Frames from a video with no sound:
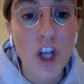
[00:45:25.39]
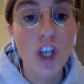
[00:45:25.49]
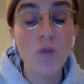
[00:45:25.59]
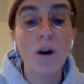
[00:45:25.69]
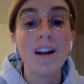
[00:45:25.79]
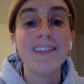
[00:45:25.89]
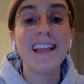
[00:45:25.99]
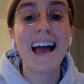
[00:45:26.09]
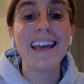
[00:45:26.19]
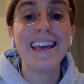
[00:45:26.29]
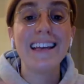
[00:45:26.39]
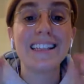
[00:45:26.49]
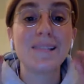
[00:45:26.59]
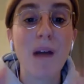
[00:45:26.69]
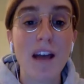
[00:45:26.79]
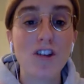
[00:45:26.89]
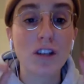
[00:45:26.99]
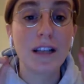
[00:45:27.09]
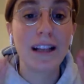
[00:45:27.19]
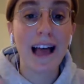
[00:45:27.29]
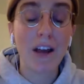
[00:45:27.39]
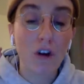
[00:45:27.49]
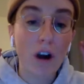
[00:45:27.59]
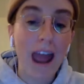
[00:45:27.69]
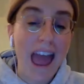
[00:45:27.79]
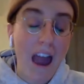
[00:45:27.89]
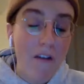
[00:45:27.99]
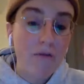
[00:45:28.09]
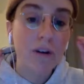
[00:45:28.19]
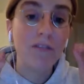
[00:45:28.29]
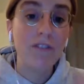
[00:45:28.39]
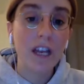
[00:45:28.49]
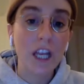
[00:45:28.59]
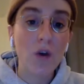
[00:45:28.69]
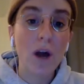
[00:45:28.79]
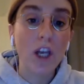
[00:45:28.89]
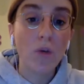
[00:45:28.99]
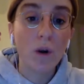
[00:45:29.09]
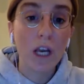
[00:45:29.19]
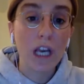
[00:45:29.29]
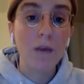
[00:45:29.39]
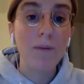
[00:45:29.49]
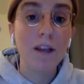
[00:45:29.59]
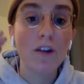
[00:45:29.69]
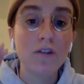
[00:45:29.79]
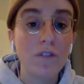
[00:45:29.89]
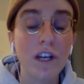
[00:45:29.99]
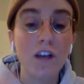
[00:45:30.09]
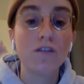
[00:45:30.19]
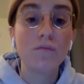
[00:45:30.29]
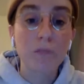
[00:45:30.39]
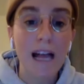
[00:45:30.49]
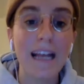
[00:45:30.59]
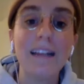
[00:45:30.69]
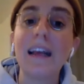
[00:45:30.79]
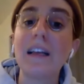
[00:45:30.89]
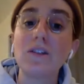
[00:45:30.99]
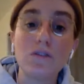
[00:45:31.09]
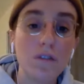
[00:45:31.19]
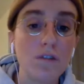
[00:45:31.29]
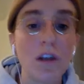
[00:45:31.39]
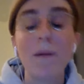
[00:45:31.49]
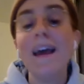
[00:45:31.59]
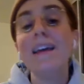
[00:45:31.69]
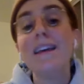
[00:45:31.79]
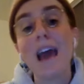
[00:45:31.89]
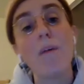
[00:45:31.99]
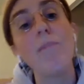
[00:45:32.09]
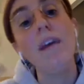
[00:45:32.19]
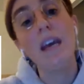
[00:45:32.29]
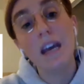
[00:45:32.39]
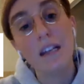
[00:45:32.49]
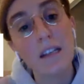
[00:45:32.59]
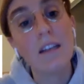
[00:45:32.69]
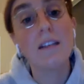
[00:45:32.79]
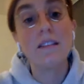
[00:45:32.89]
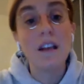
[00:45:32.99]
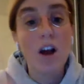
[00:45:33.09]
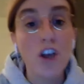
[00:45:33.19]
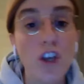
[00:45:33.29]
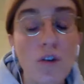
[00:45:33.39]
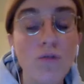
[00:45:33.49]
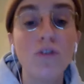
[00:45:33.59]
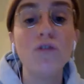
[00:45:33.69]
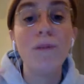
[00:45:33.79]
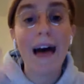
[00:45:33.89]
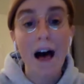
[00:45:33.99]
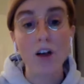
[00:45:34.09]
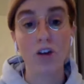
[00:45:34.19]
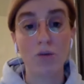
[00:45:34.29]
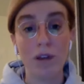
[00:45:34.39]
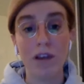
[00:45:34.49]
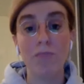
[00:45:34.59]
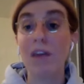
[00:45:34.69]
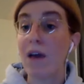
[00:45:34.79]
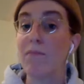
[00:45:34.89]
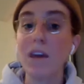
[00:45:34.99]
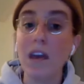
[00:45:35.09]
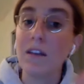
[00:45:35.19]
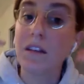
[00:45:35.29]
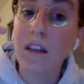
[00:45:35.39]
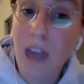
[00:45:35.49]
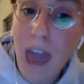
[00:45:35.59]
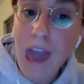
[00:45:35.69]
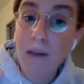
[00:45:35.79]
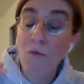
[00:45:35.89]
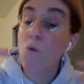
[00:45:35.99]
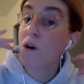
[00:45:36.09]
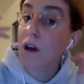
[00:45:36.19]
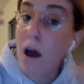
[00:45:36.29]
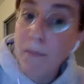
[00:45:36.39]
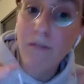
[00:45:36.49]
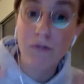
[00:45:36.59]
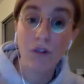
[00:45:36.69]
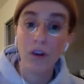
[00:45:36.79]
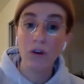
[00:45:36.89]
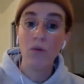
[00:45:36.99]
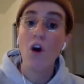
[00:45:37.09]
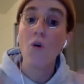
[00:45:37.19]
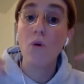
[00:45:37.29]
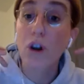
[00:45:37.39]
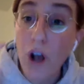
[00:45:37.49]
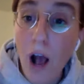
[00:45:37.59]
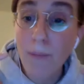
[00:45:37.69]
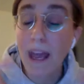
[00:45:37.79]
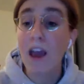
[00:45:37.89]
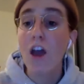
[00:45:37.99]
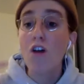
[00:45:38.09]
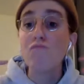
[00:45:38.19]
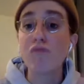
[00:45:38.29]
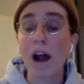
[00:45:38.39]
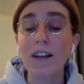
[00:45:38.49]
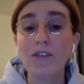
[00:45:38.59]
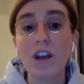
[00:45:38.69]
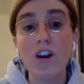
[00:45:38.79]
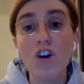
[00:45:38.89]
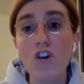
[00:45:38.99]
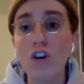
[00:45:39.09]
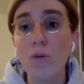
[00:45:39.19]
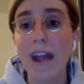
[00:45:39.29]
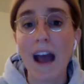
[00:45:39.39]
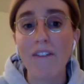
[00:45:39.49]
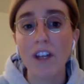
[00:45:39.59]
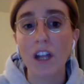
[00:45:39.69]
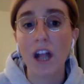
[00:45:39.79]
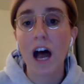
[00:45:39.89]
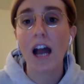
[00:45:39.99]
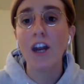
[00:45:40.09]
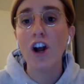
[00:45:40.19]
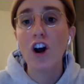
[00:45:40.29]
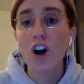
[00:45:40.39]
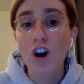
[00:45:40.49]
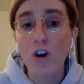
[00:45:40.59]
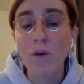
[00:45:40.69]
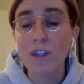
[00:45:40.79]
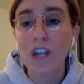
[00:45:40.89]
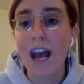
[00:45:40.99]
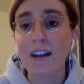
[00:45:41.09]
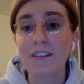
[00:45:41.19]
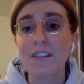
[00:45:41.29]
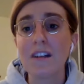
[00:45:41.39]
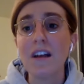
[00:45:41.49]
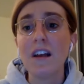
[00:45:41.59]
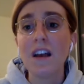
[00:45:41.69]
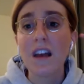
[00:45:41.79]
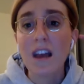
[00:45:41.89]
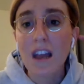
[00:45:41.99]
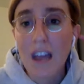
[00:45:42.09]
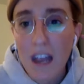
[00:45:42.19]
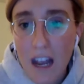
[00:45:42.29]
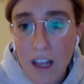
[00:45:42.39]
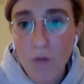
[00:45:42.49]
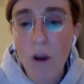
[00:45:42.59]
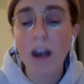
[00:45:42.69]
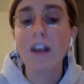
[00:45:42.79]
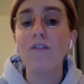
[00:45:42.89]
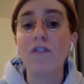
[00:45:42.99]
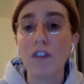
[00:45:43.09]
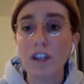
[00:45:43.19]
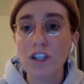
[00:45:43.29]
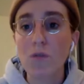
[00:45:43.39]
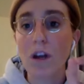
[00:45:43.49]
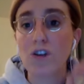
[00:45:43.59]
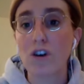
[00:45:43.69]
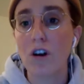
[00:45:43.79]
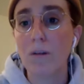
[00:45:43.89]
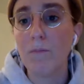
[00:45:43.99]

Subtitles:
You are liking, smashing the like on every video, and you are keeping those videos playing to get those views up. Get me into this YouTube algorithm. Get me into the game. We're coming for you. We're coming. Bryson, who do we have on the line? Who is next in the running for this sweatshirt?